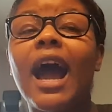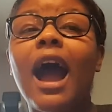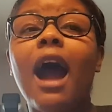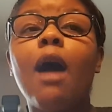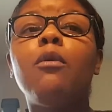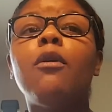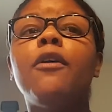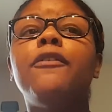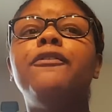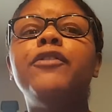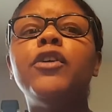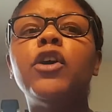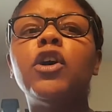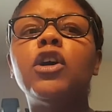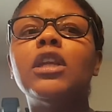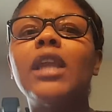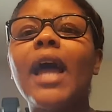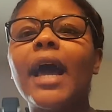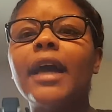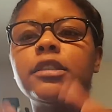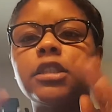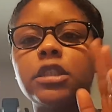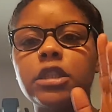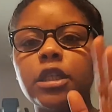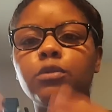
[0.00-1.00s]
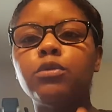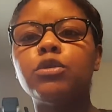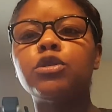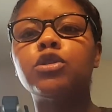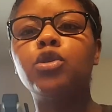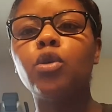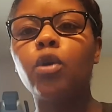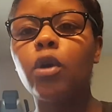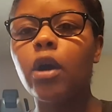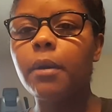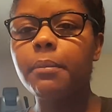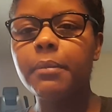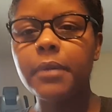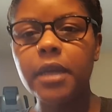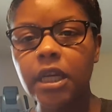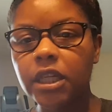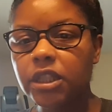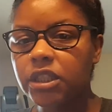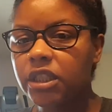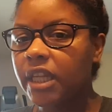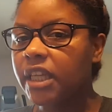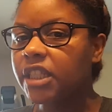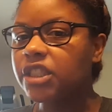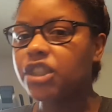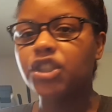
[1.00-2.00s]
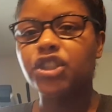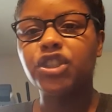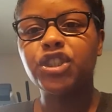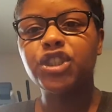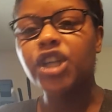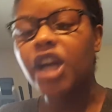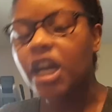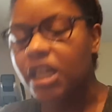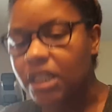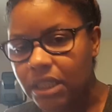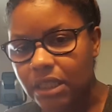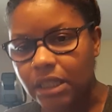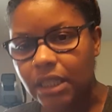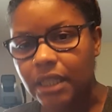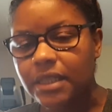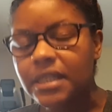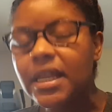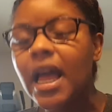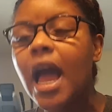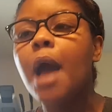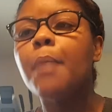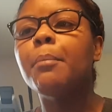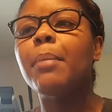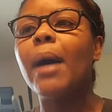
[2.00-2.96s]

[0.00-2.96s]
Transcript: I would feel like she was doing me a disjustice